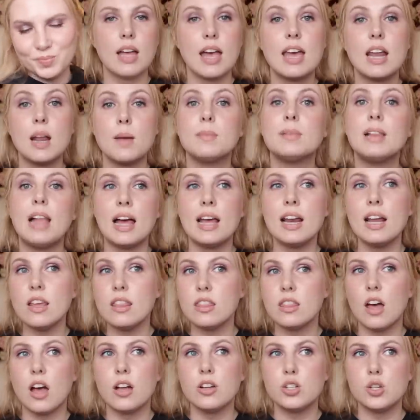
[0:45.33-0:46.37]
And I'm glad I
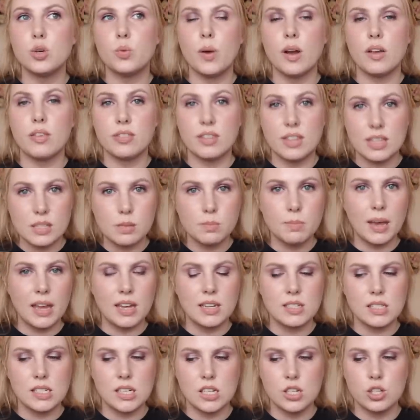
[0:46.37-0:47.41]
thought to wear this
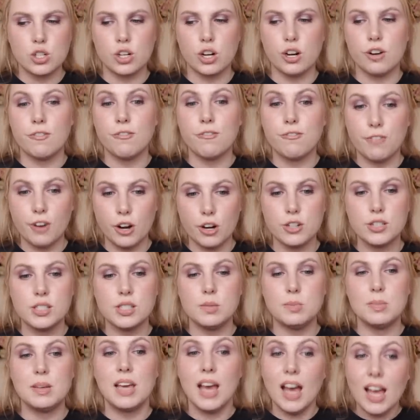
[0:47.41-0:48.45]
band t-shirt
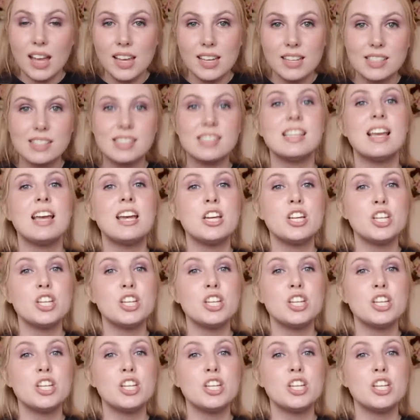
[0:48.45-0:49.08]
first because